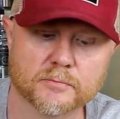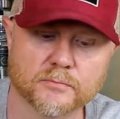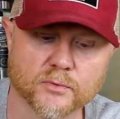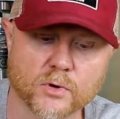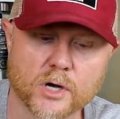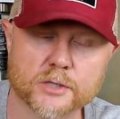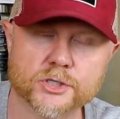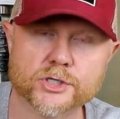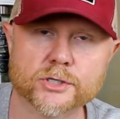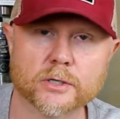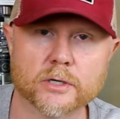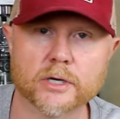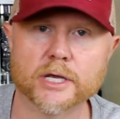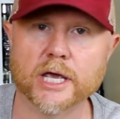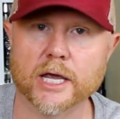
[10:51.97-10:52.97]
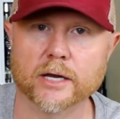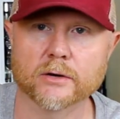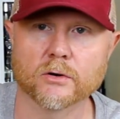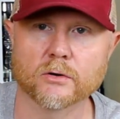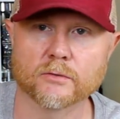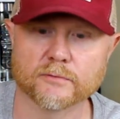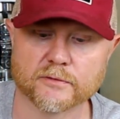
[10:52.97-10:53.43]
brought sugarcane
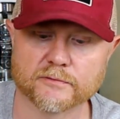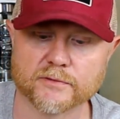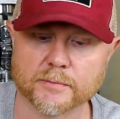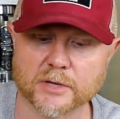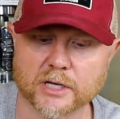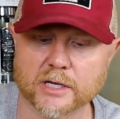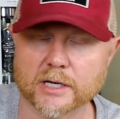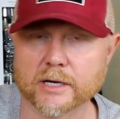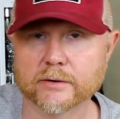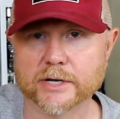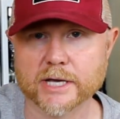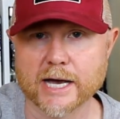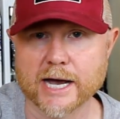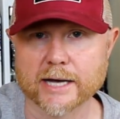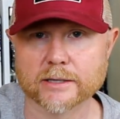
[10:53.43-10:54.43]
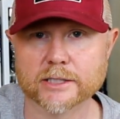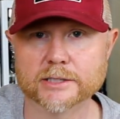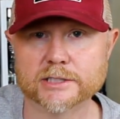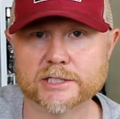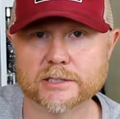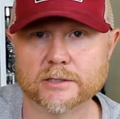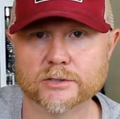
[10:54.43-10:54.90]
over from the Canary
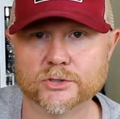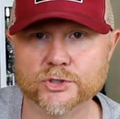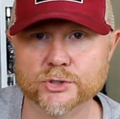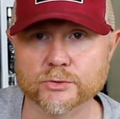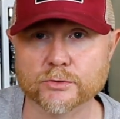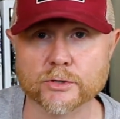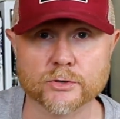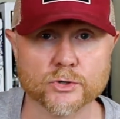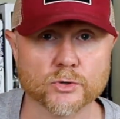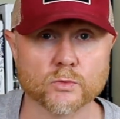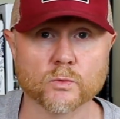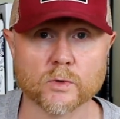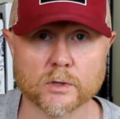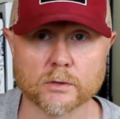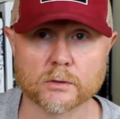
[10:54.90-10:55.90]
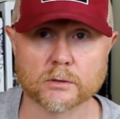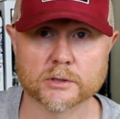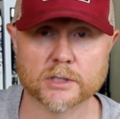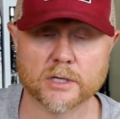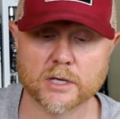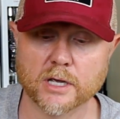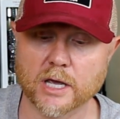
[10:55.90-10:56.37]
Islands to the New World
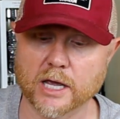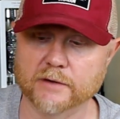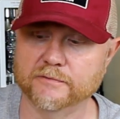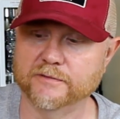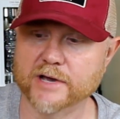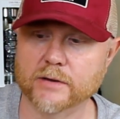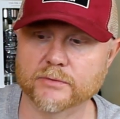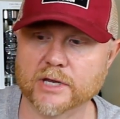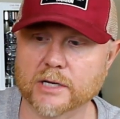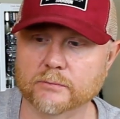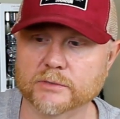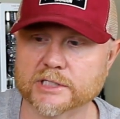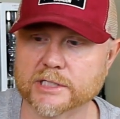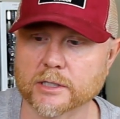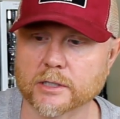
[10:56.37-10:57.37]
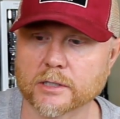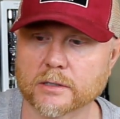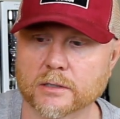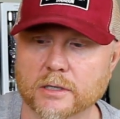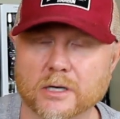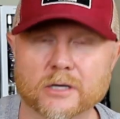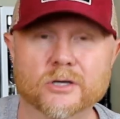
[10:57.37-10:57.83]
and found that it was a
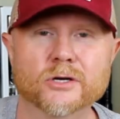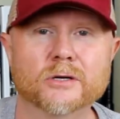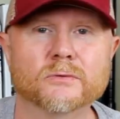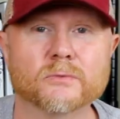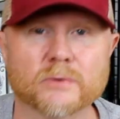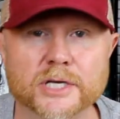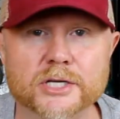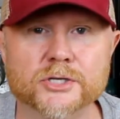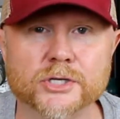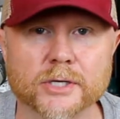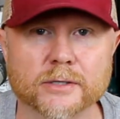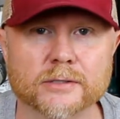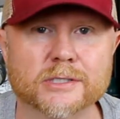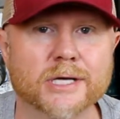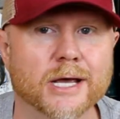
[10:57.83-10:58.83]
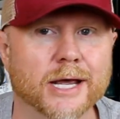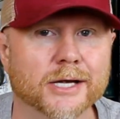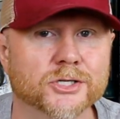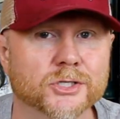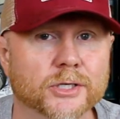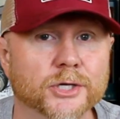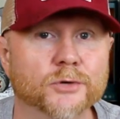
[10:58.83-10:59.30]
good region to
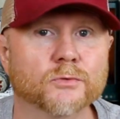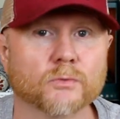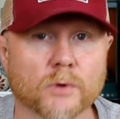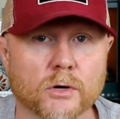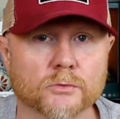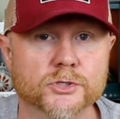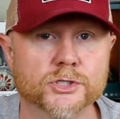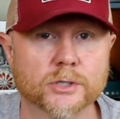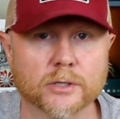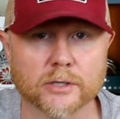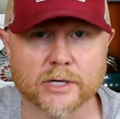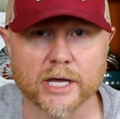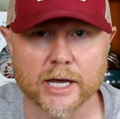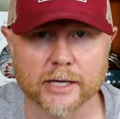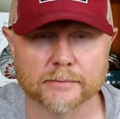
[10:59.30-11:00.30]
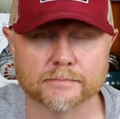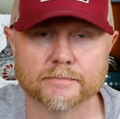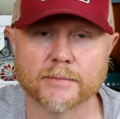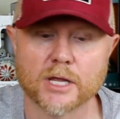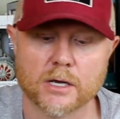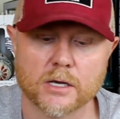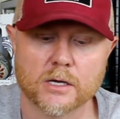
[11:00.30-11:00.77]
actually grow sugarcane.
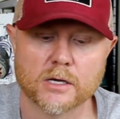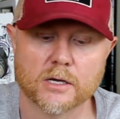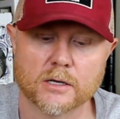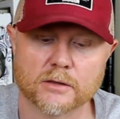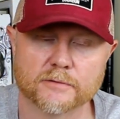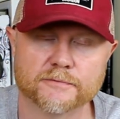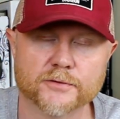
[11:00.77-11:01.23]
The